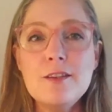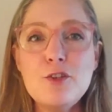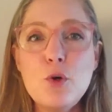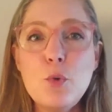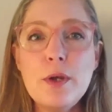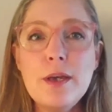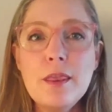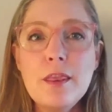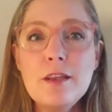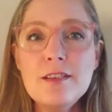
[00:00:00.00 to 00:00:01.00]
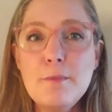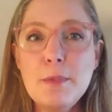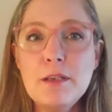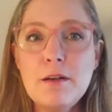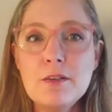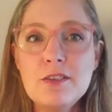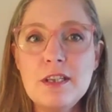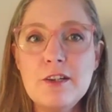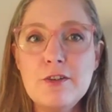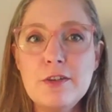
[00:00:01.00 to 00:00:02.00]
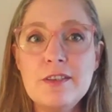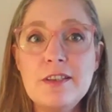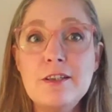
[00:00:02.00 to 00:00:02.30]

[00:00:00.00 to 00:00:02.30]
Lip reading: So in the seminar series,